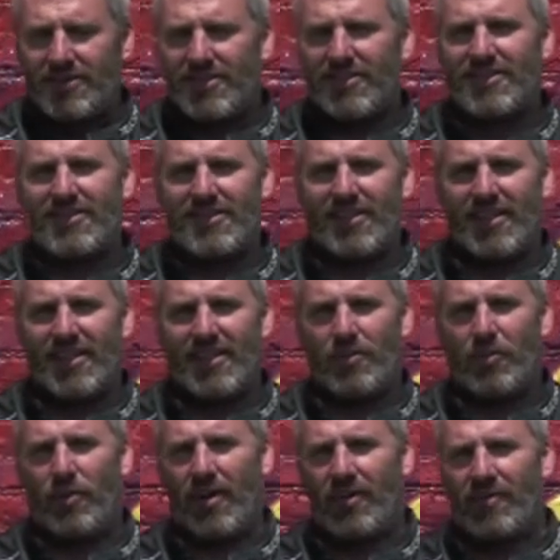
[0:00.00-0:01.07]
since uh, the
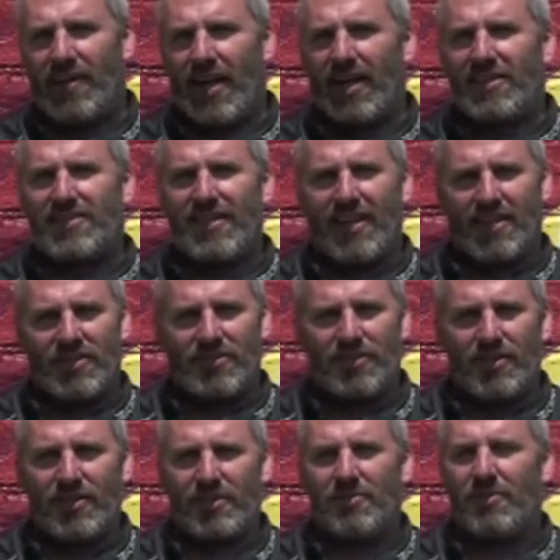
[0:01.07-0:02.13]
war in Afghanistan has
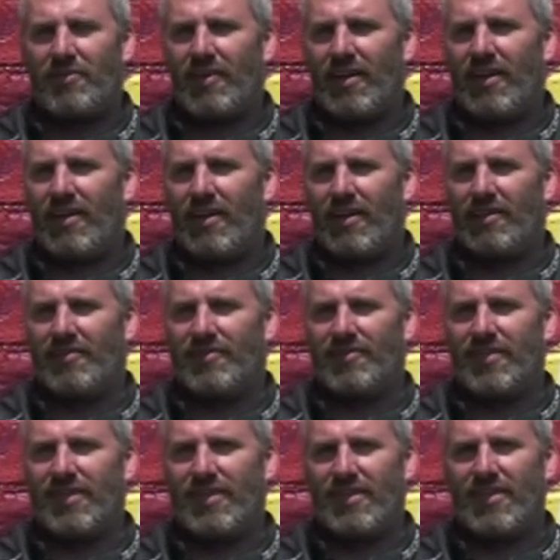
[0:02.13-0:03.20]
started, we've had a lot of
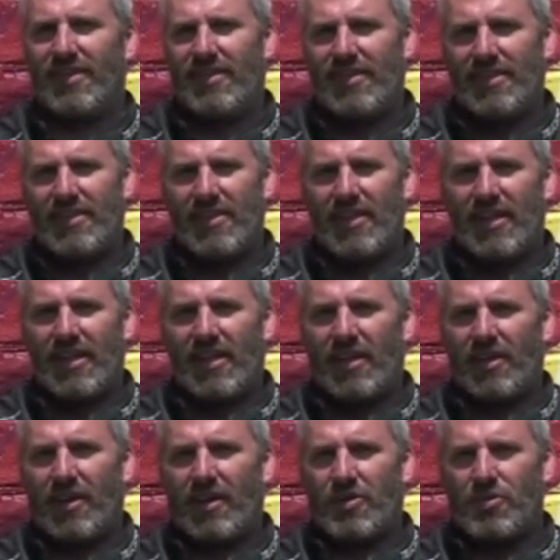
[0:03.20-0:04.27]
uh,
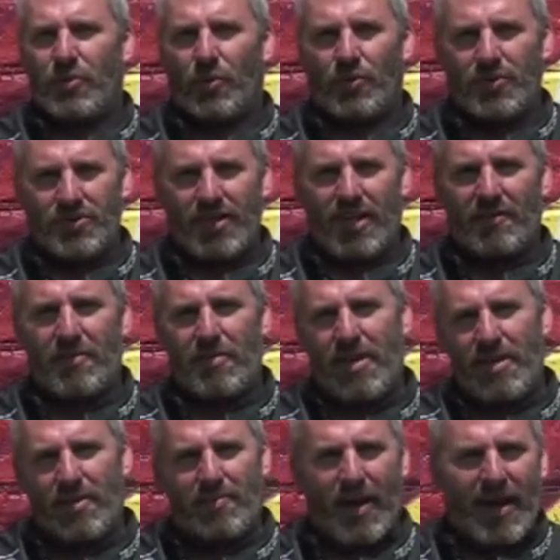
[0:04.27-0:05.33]
a lot of soldiers that haven't
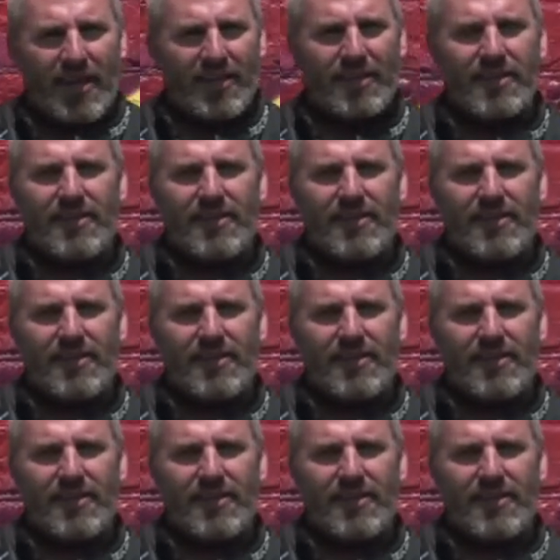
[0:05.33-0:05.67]
made it back.